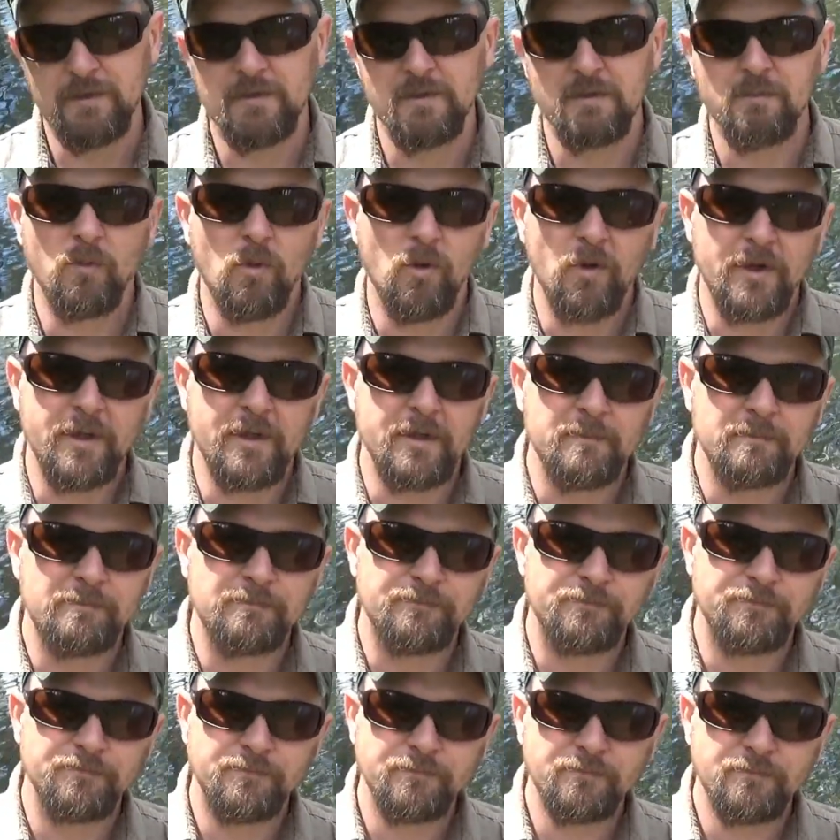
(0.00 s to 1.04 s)
too boring,
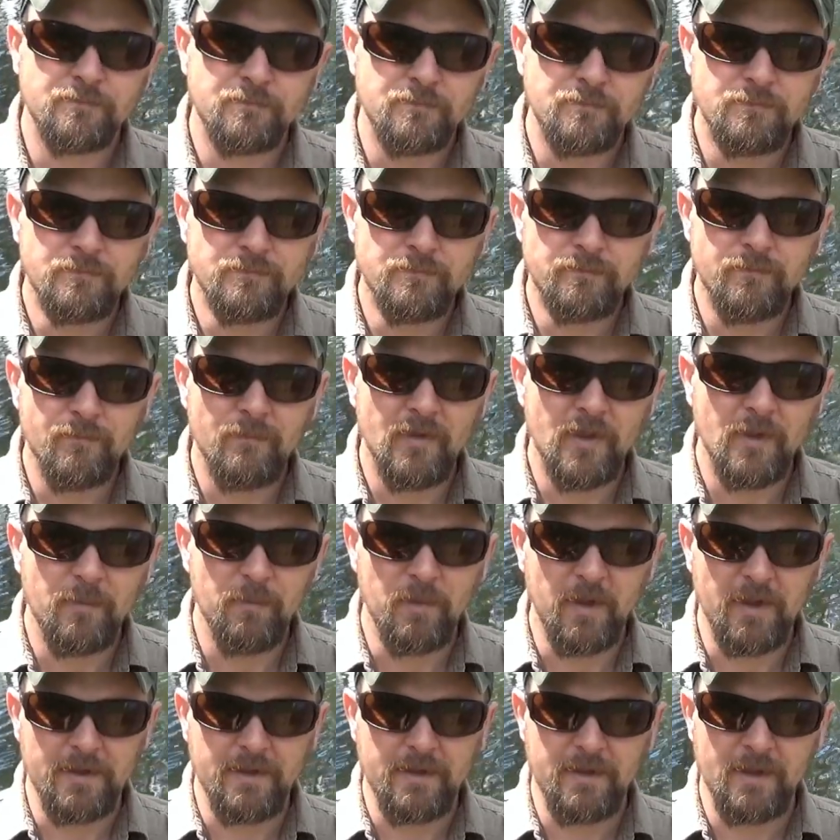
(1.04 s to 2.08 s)

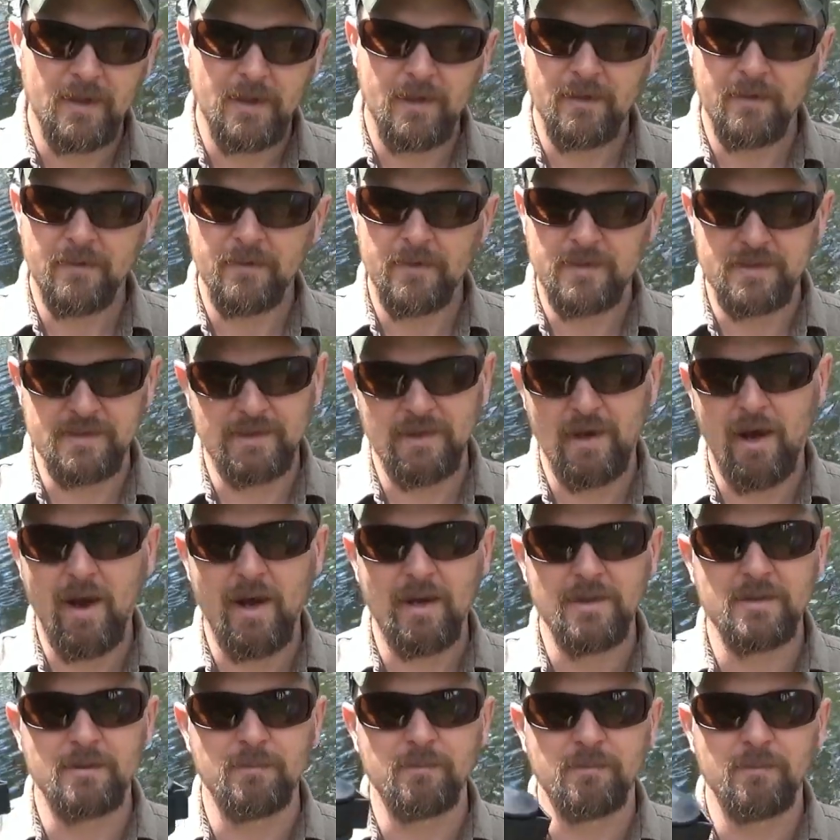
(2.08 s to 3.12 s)
but this is an
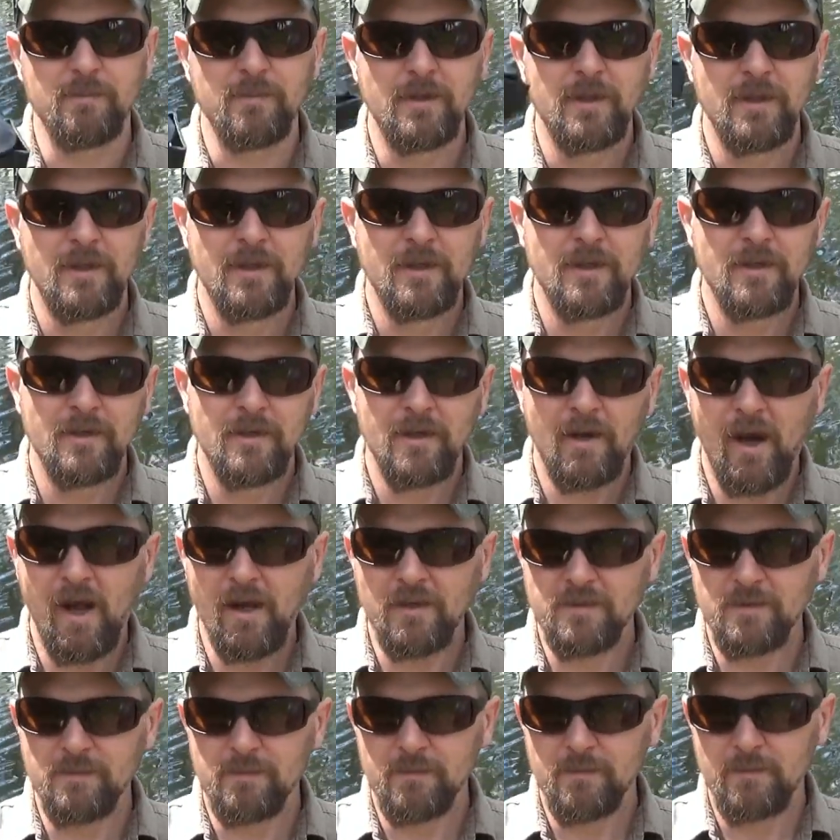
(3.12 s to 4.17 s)

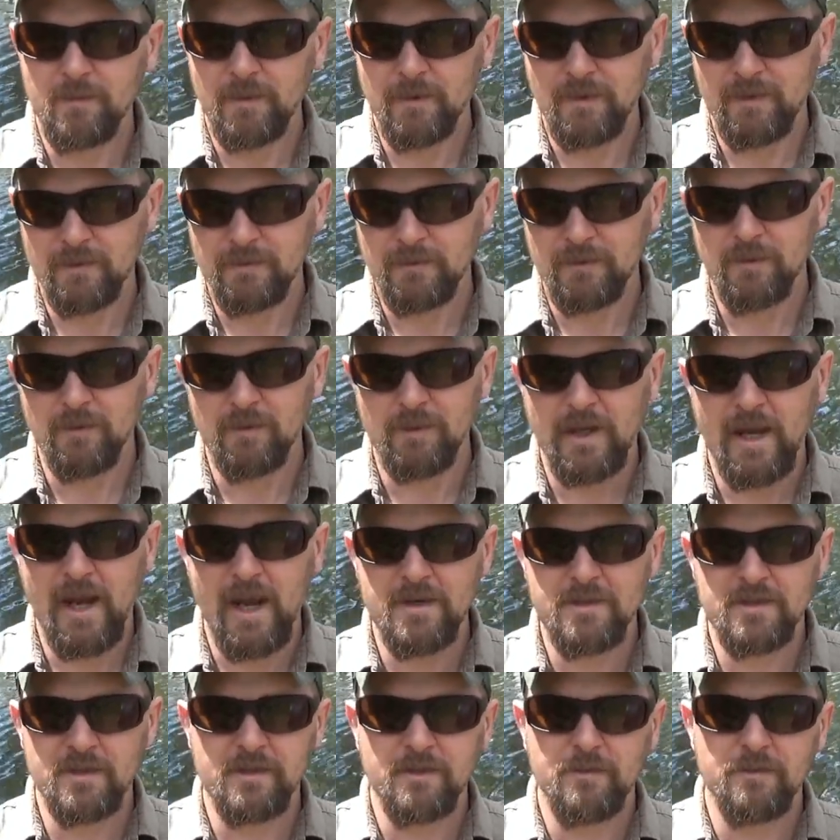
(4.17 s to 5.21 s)
awesome little
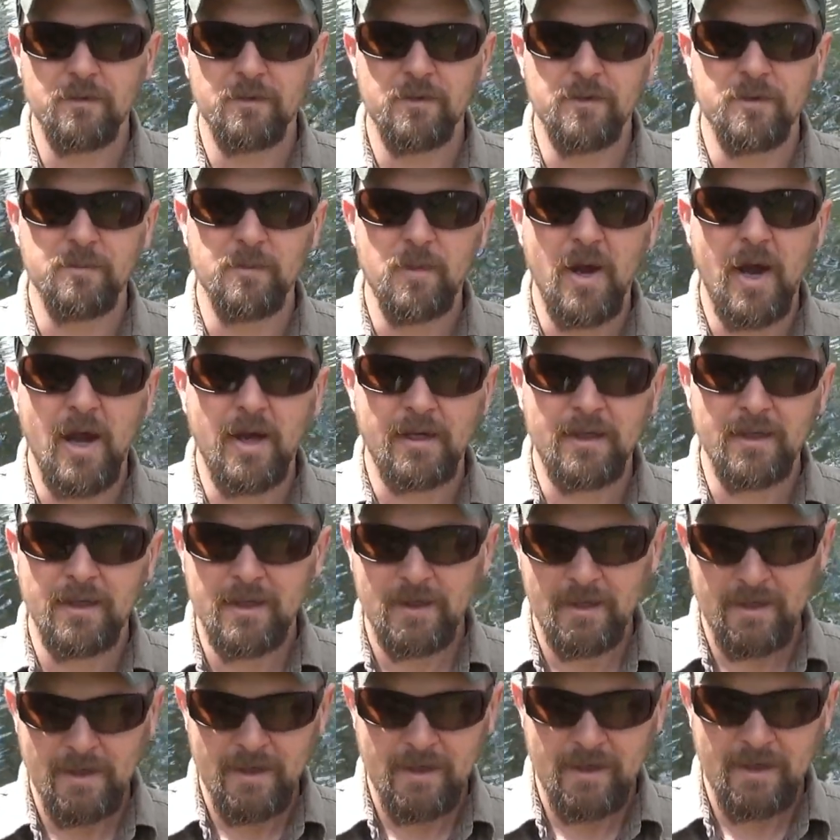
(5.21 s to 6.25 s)
gadget to throw in your pack,
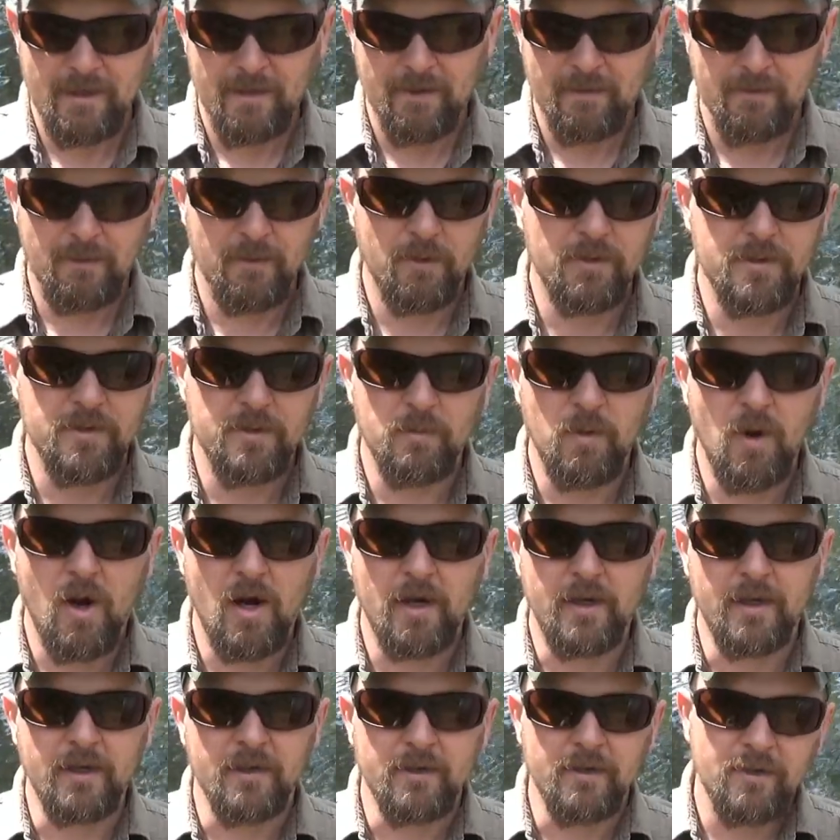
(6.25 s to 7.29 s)
throw in your
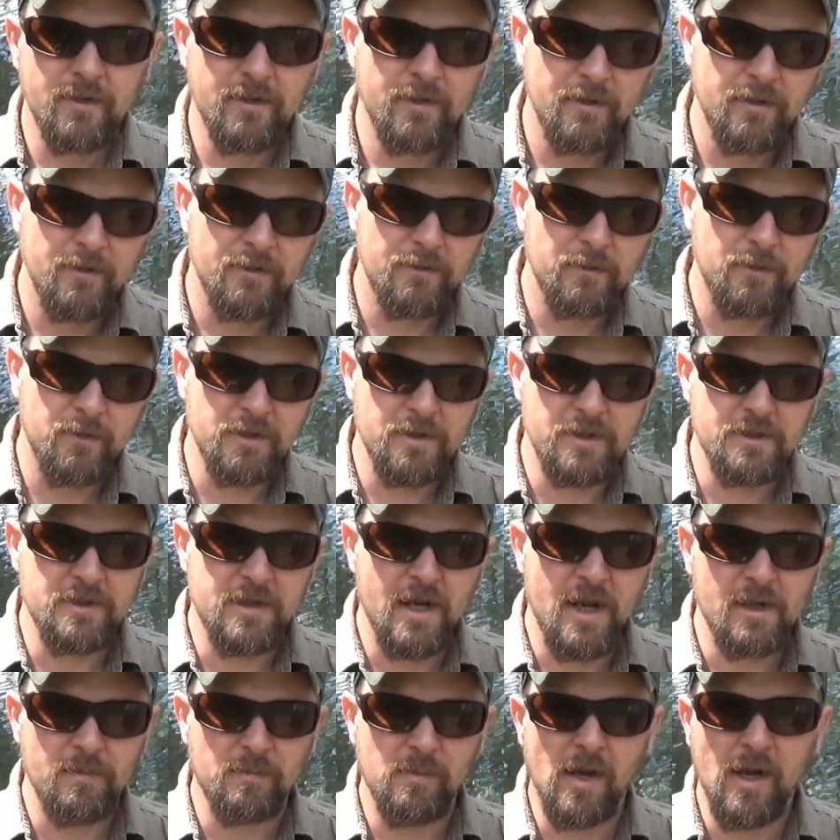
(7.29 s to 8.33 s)
pocket, throw in your
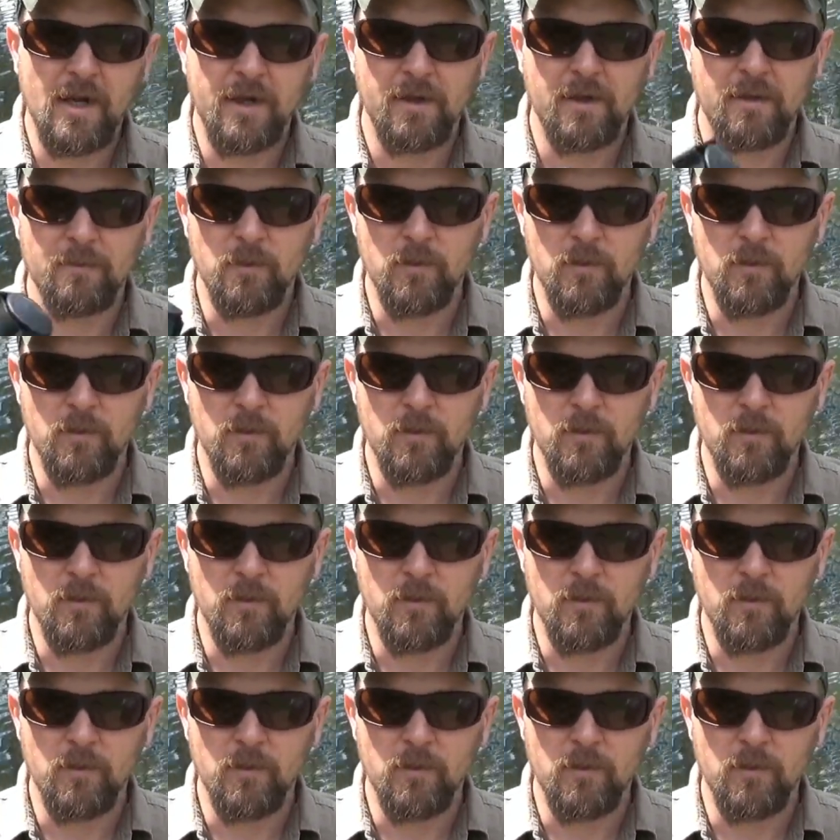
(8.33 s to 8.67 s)
tank bag on a